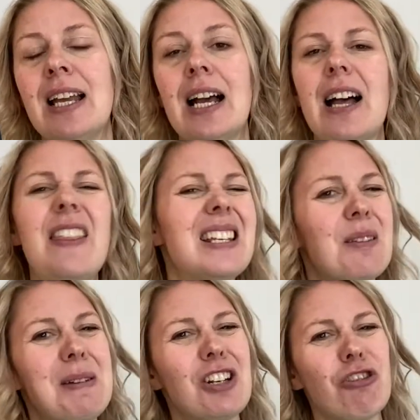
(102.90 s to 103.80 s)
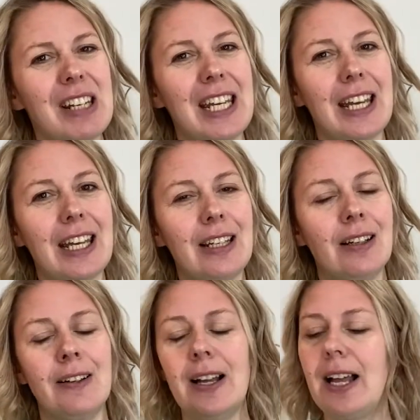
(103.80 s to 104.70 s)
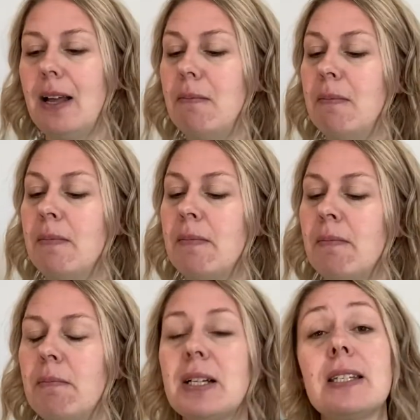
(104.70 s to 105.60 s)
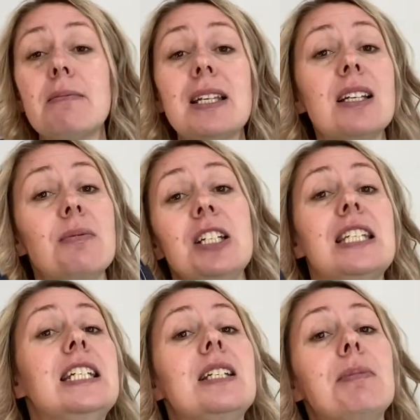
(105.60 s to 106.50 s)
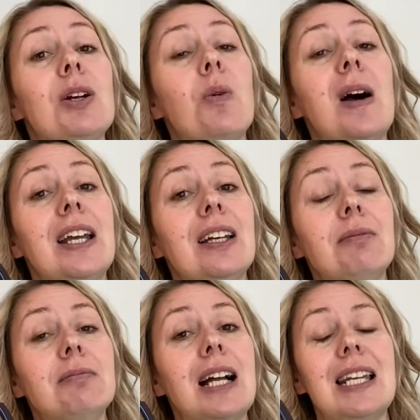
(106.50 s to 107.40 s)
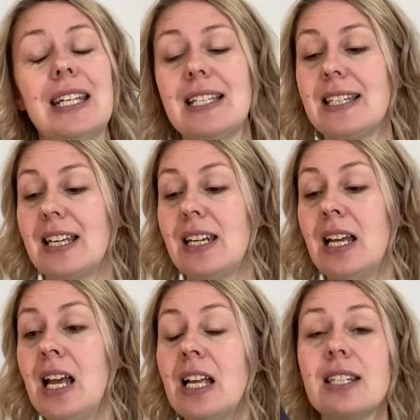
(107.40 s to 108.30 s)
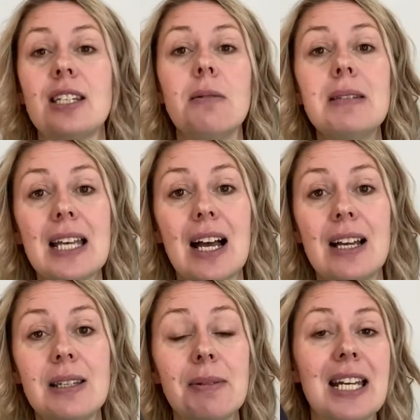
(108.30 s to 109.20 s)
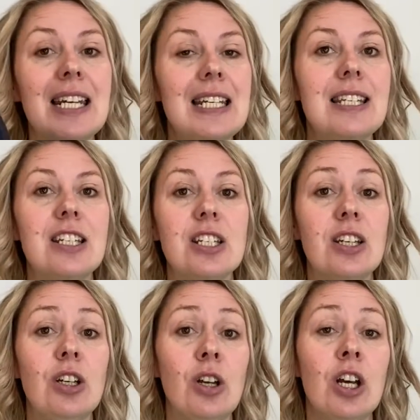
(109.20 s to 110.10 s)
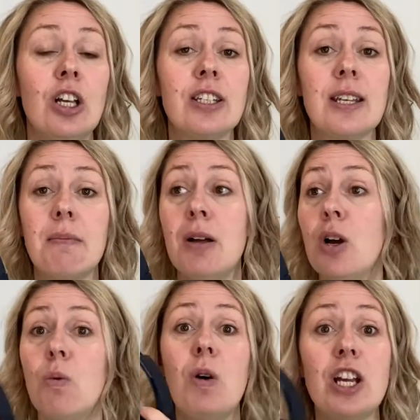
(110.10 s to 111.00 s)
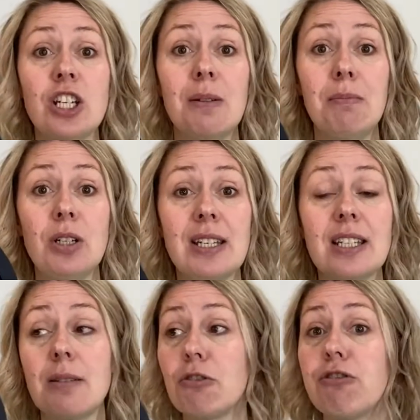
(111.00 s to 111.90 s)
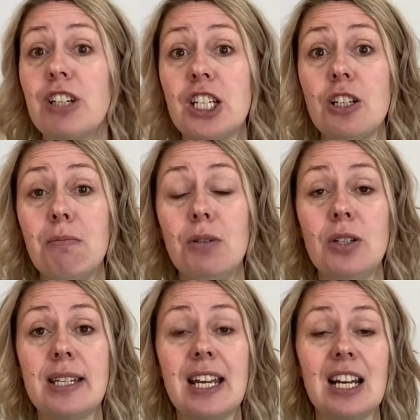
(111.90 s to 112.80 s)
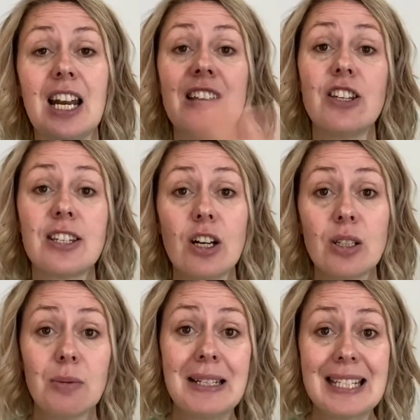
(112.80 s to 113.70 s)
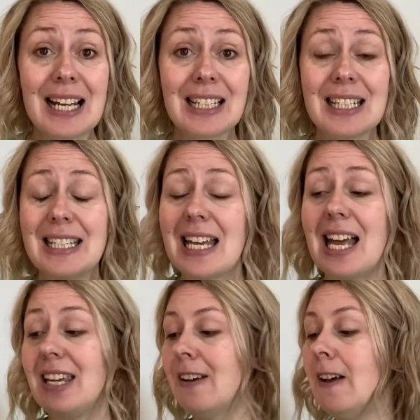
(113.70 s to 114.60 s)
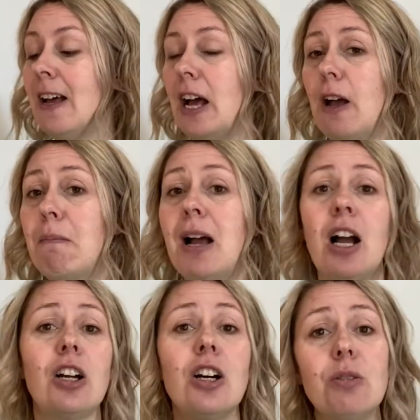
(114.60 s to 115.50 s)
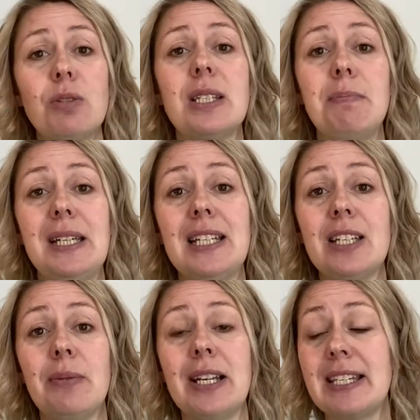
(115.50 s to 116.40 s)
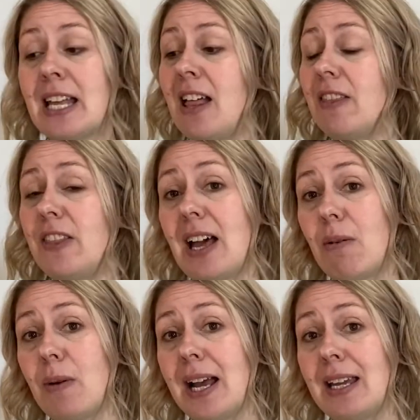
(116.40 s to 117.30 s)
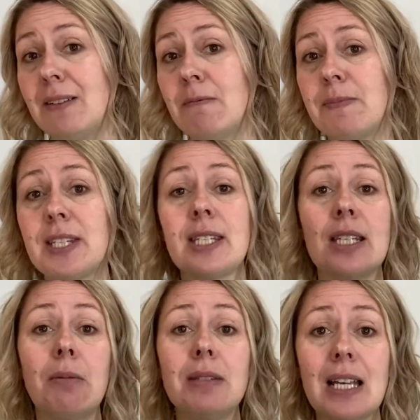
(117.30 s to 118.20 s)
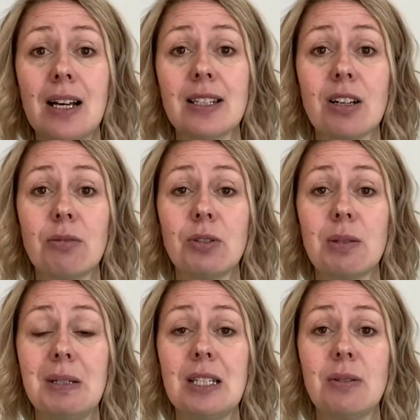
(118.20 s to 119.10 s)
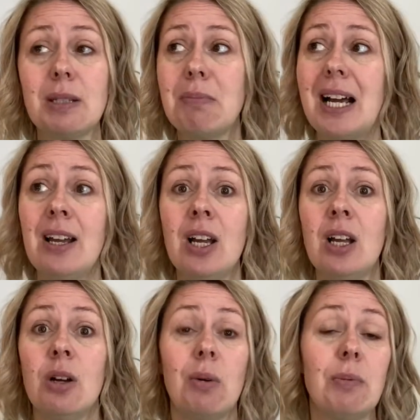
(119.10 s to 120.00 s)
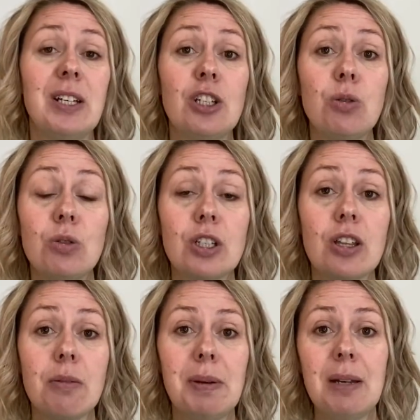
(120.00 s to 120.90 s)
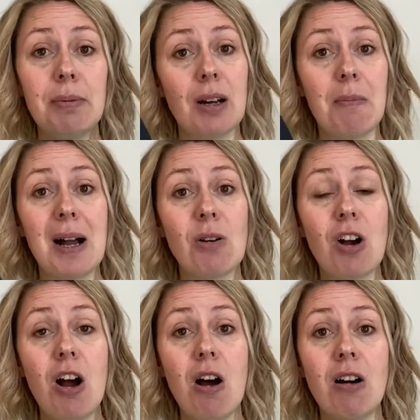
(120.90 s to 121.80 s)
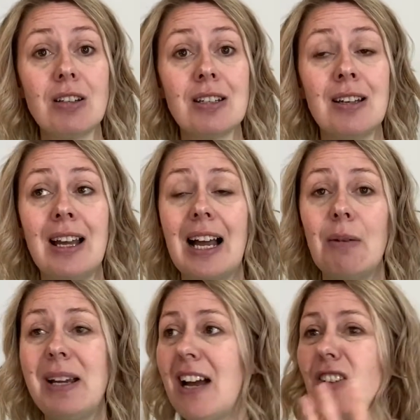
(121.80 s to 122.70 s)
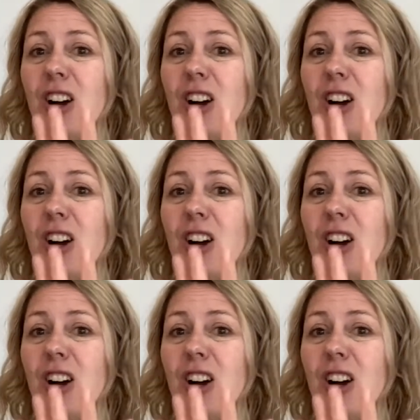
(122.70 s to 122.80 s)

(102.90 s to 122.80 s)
And that's a bit tricky um, because sometimes we just need to be quiet and listen. Sometimes we can listen to some worship music, some Christian music, like the songs we sang today, um, and God will speak to us that way sometimes God will speak to us by when we talk to other people about God and we have a